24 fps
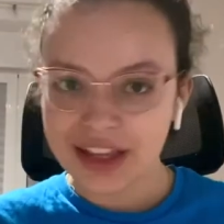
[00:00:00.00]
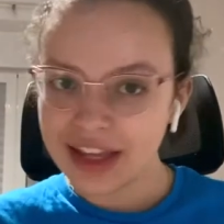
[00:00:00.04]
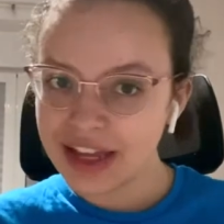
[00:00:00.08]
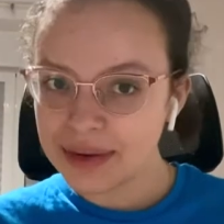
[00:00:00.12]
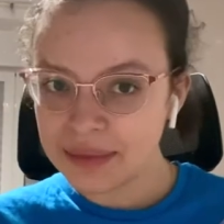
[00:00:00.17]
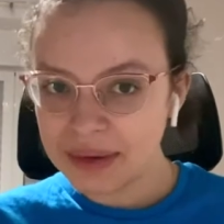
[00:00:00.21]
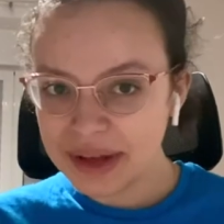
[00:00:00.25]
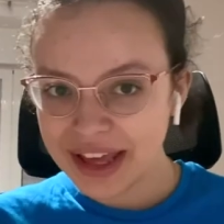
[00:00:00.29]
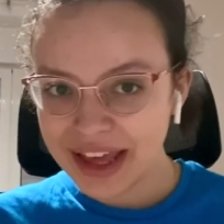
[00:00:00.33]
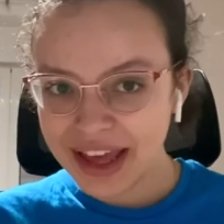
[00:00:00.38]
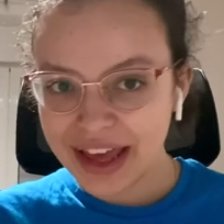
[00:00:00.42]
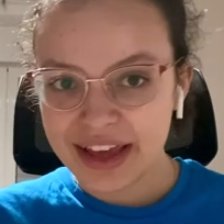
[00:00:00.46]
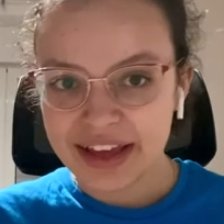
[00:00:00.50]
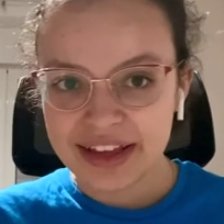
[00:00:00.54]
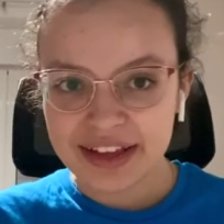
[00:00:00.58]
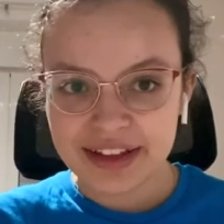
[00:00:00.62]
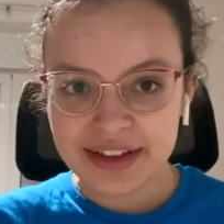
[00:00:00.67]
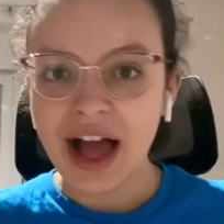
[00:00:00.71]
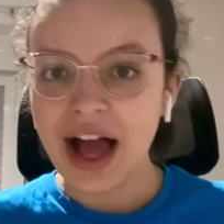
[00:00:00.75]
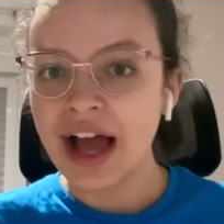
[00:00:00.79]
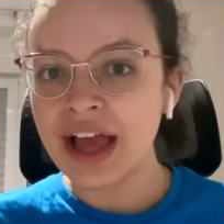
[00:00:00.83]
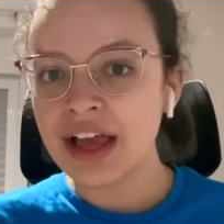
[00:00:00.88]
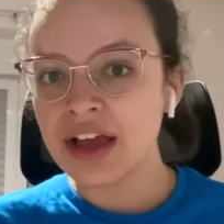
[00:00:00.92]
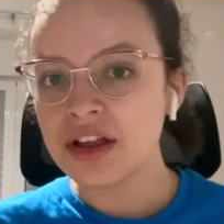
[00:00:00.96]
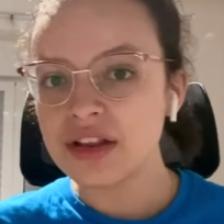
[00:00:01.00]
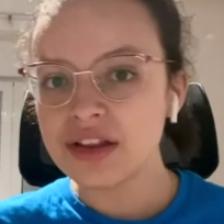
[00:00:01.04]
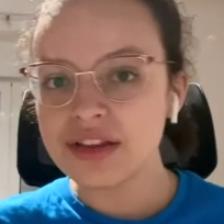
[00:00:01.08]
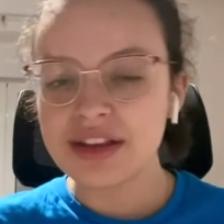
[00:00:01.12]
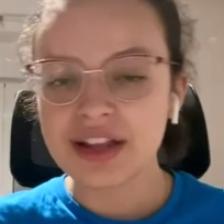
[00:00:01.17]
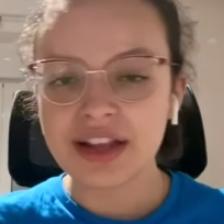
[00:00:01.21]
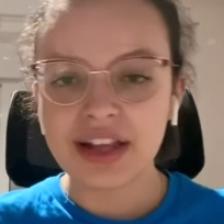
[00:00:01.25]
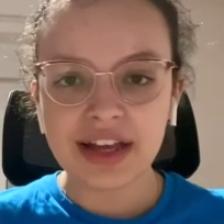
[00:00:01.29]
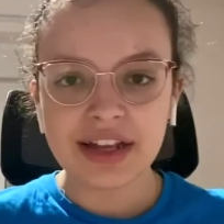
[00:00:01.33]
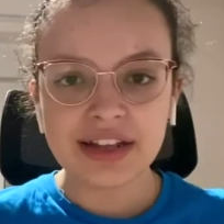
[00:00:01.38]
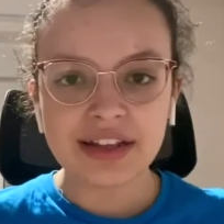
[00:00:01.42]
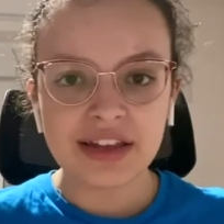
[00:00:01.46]
In my case, I got
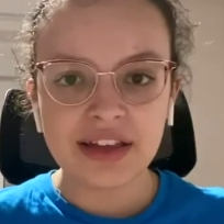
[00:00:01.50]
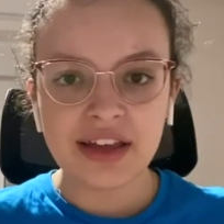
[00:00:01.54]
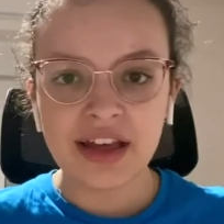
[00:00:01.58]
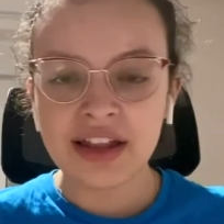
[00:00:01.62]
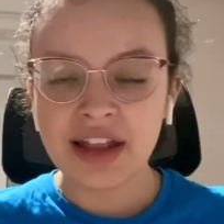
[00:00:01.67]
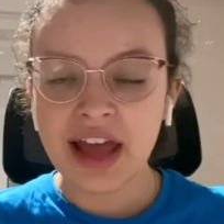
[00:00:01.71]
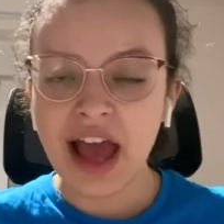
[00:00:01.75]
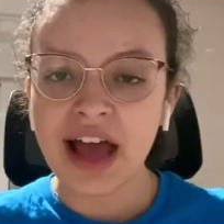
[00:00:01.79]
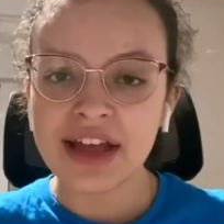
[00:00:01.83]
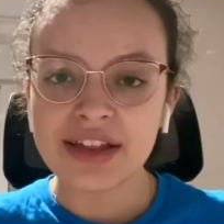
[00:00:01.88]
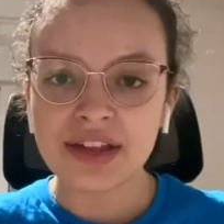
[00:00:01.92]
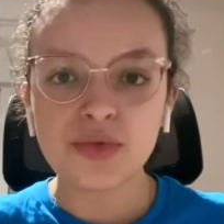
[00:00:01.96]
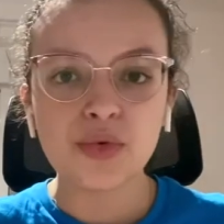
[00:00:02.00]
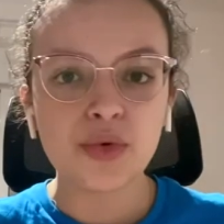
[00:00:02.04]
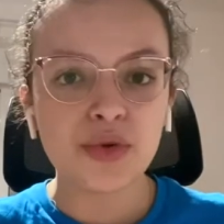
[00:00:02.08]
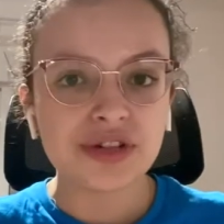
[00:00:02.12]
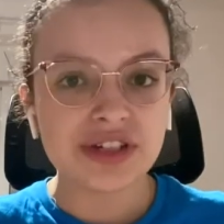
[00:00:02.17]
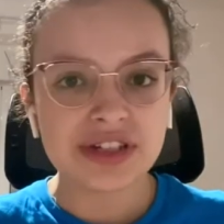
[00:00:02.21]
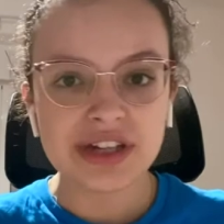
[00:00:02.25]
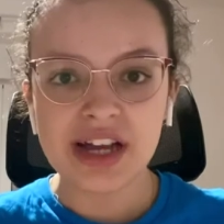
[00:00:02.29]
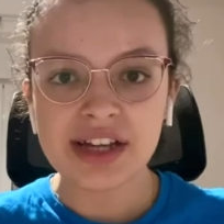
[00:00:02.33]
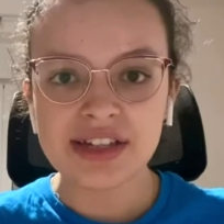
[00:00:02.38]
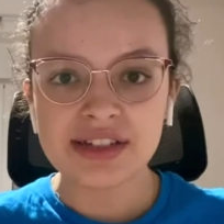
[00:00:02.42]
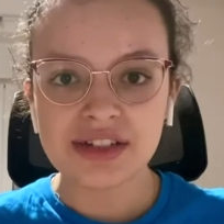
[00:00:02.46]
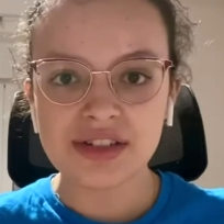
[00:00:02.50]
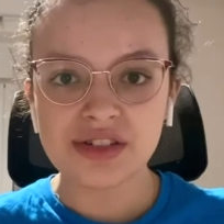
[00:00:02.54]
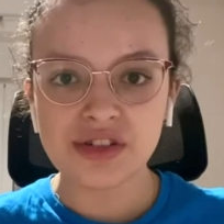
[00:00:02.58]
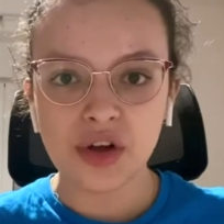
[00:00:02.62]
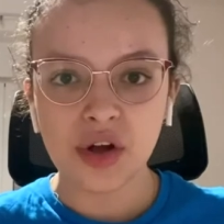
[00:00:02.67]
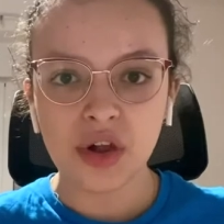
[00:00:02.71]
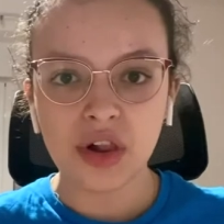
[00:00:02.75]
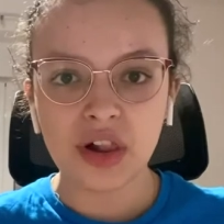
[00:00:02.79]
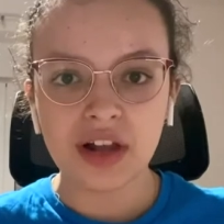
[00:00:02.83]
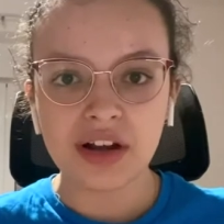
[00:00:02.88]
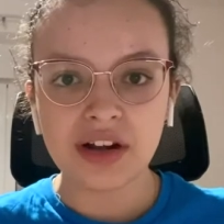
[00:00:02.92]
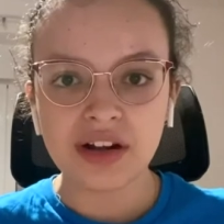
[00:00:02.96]
selected as a World Science
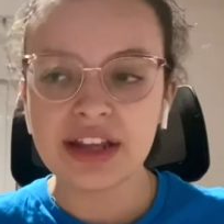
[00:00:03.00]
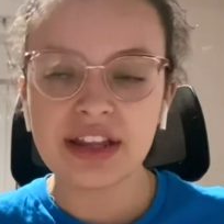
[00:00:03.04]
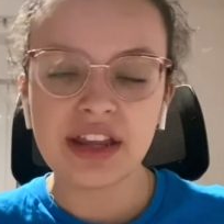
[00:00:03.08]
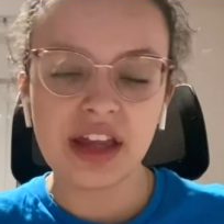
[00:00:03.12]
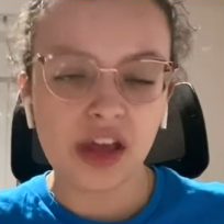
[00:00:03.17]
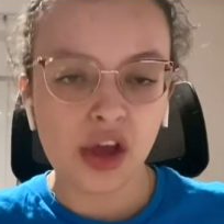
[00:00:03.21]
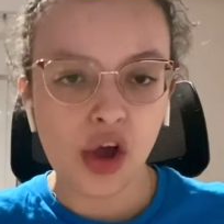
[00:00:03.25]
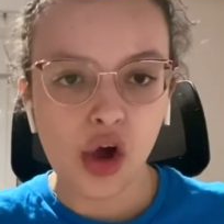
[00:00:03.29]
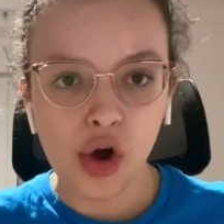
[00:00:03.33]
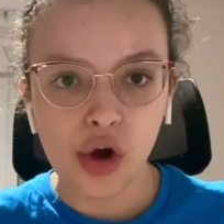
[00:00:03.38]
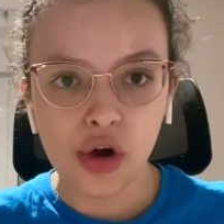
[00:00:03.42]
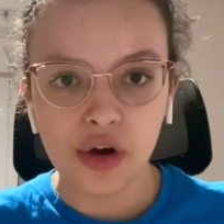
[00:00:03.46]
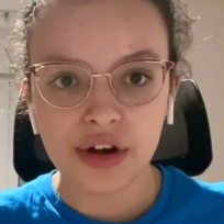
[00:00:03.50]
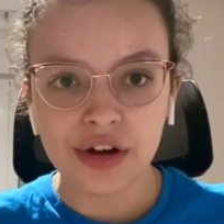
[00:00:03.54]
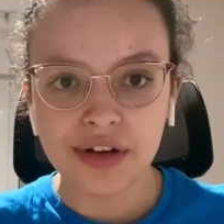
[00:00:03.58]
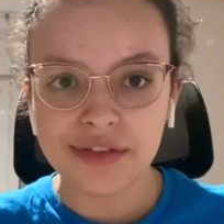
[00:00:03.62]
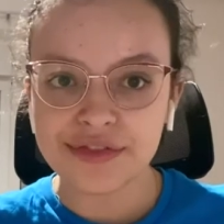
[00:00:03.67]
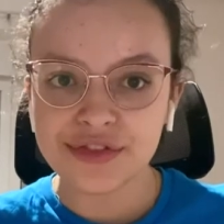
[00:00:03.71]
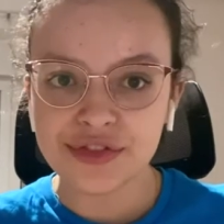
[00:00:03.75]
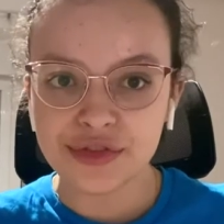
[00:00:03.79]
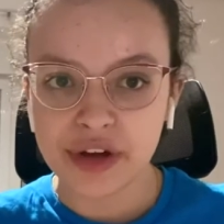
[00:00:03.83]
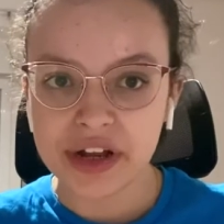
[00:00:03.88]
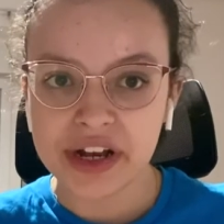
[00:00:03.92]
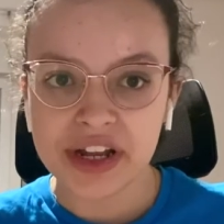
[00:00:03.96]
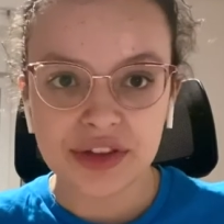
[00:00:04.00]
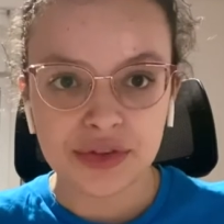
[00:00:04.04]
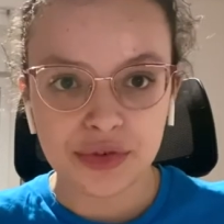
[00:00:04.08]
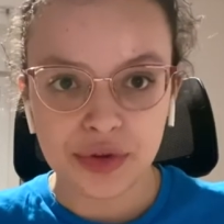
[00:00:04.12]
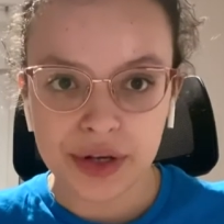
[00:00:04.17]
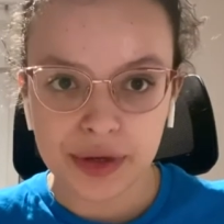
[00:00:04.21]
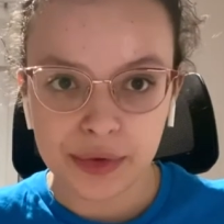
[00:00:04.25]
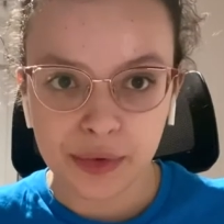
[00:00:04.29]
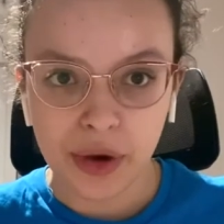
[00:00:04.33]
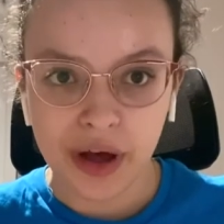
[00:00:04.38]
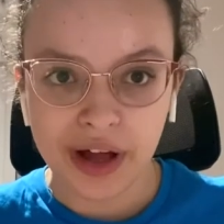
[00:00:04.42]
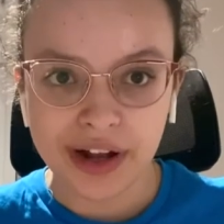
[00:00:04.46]
Scholar in the cohort of
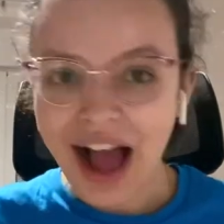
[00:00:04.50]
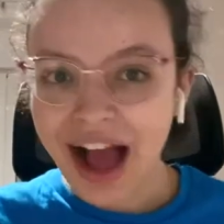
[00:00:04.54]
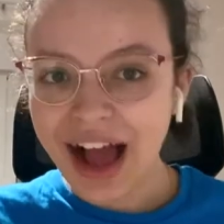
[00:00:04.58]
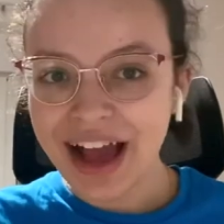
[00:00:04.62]
2021.